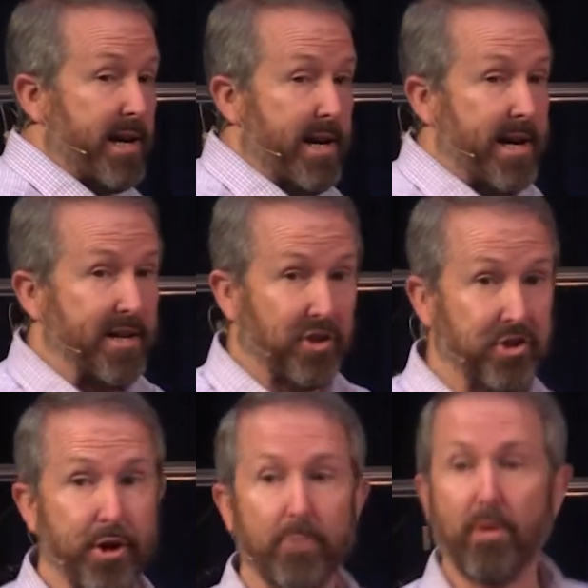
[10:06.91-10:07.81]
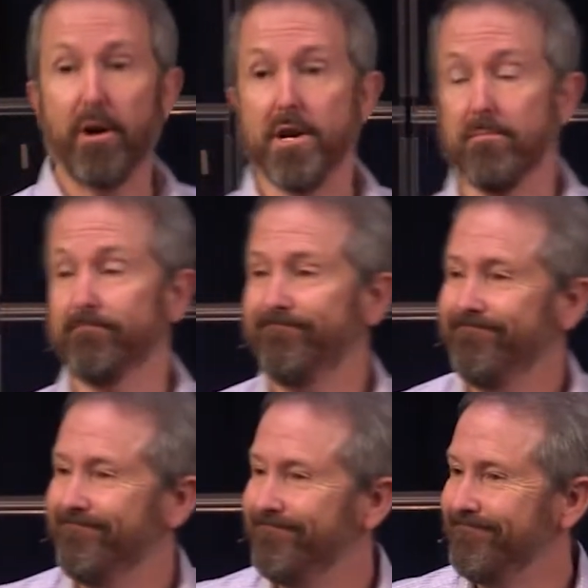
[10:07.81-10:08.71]
It's a dinner party.
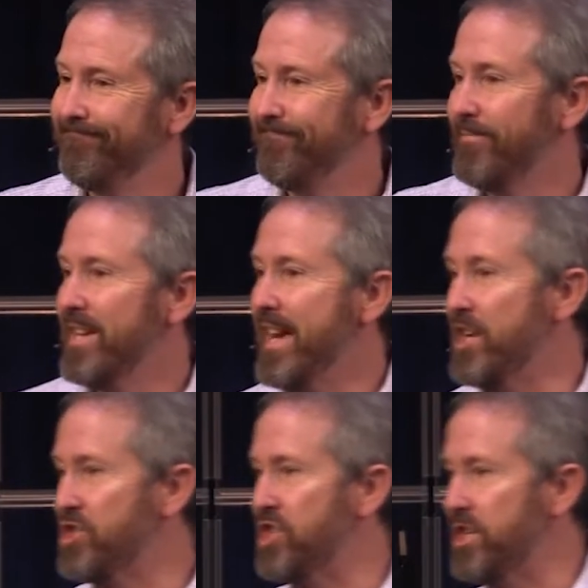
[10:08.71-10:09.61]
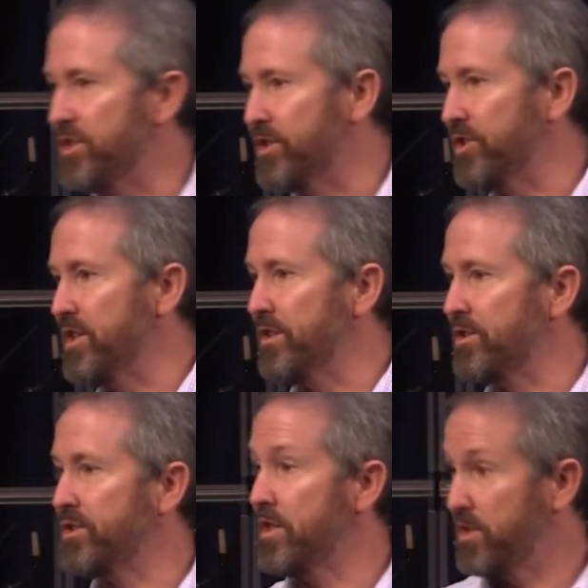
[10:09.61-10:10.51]
And Jesus is
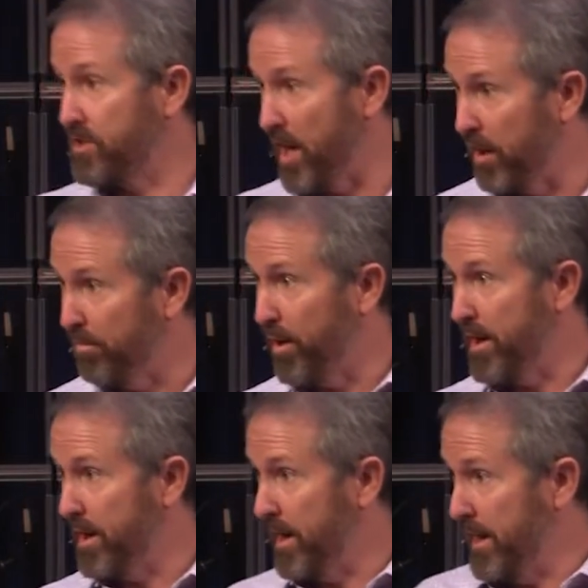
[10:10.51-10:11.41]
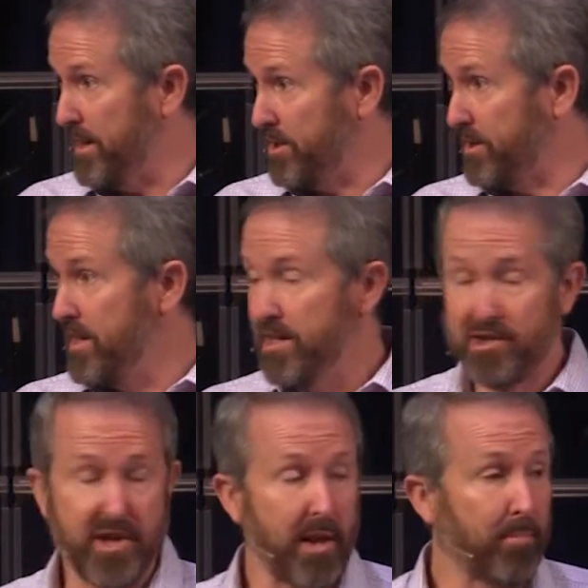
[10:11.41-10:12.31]
celebrating, and he's
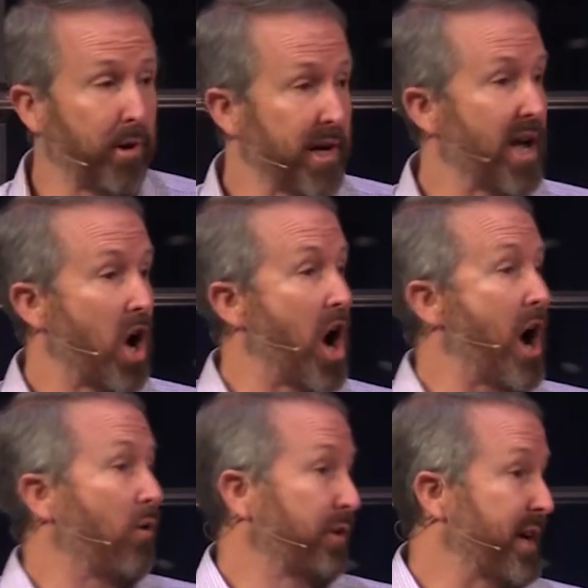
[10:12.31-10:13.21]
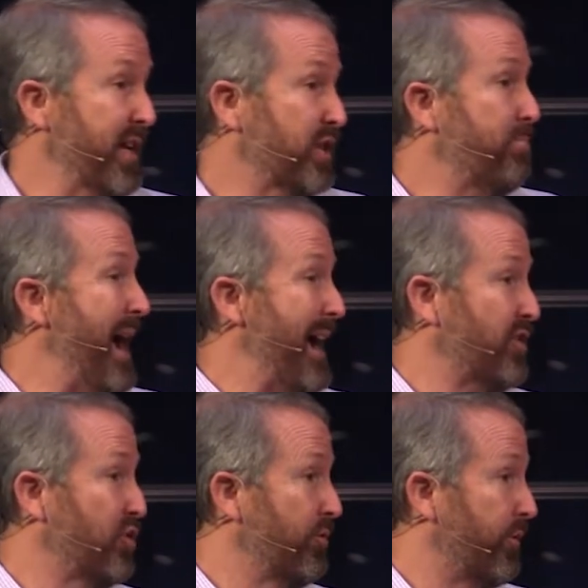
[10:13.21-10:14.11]
celebrating a holiday. It's
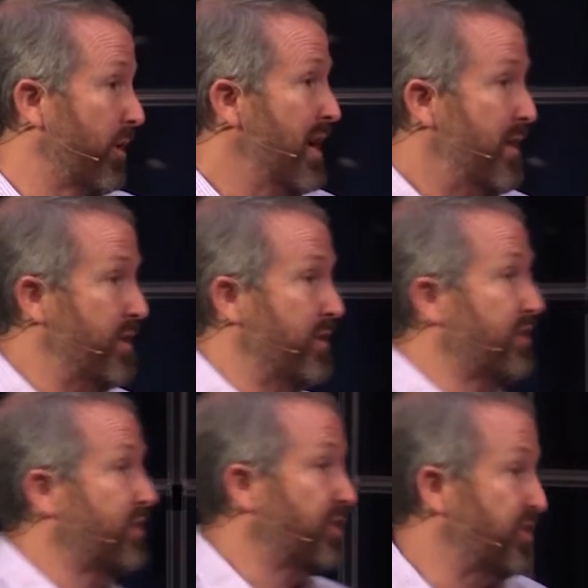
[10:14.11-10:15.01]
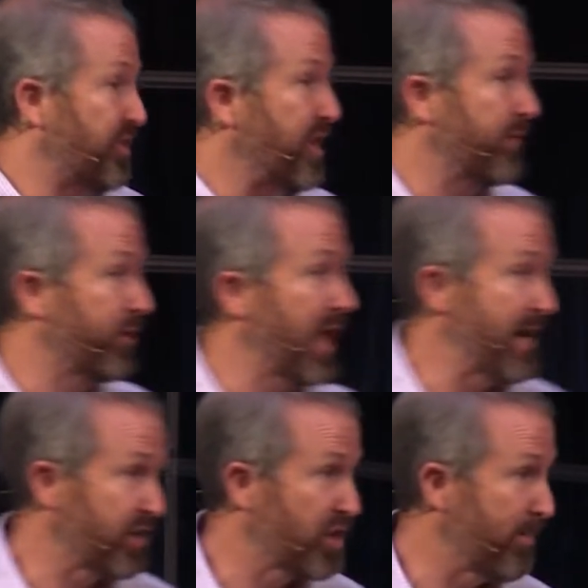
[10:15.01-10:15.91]
Passover. This is the scene of the
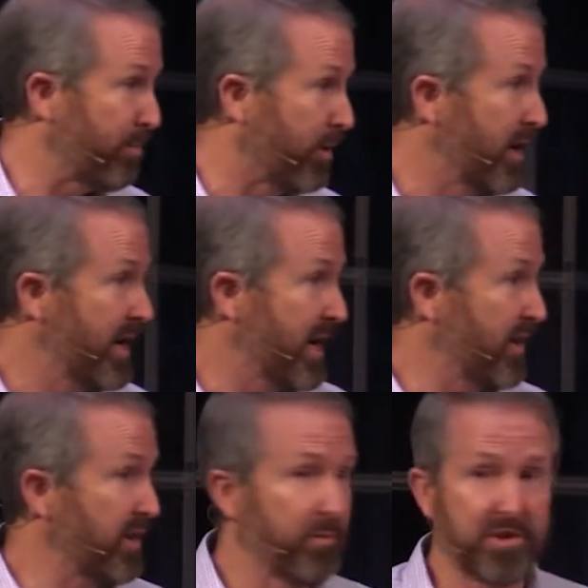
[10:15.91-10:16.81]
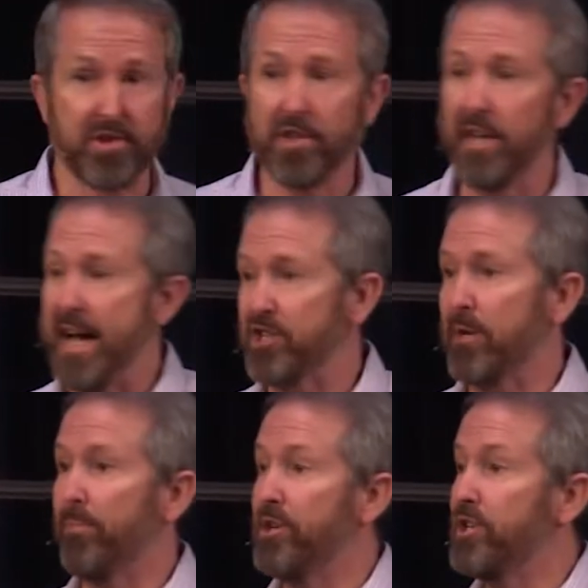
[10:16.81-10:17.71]
Last Supper, and this is the Last
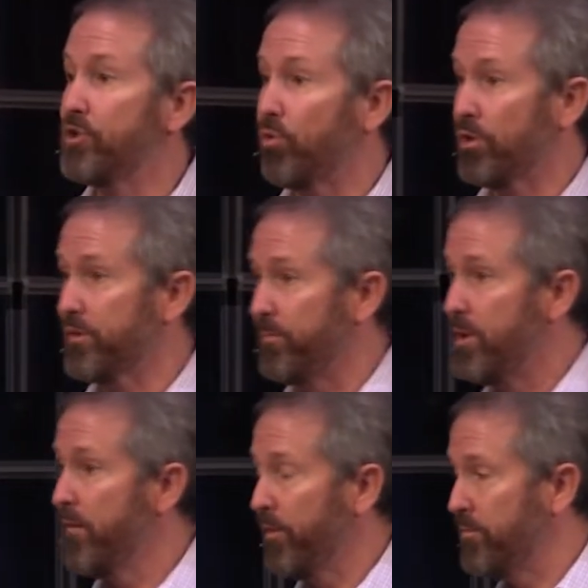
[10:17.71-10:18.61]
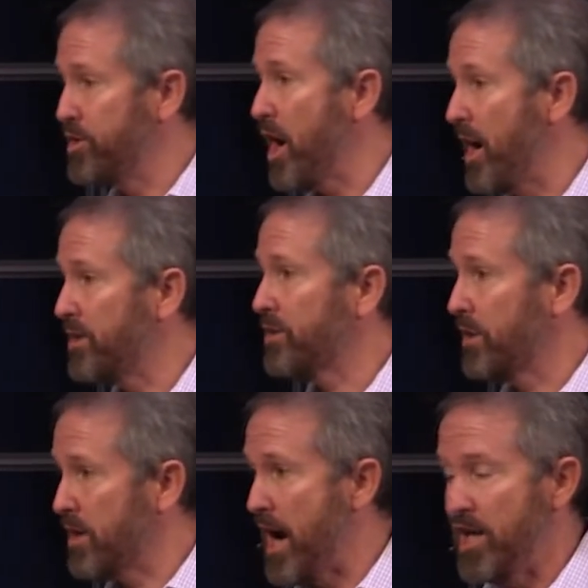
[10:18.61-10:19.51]
Supper discourse from John's
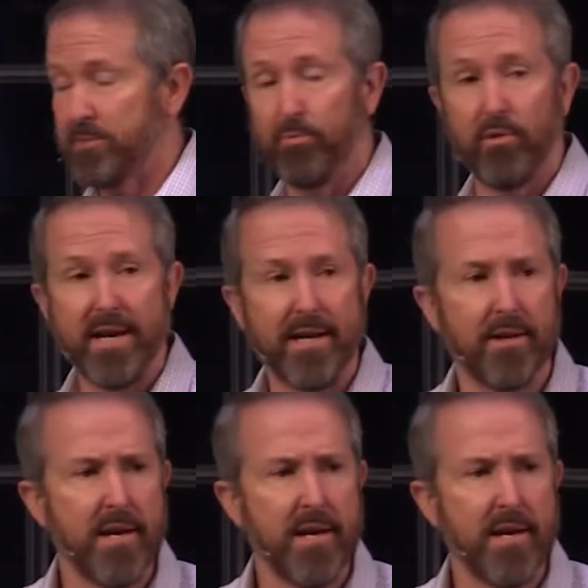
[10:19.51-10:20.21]
gospel. And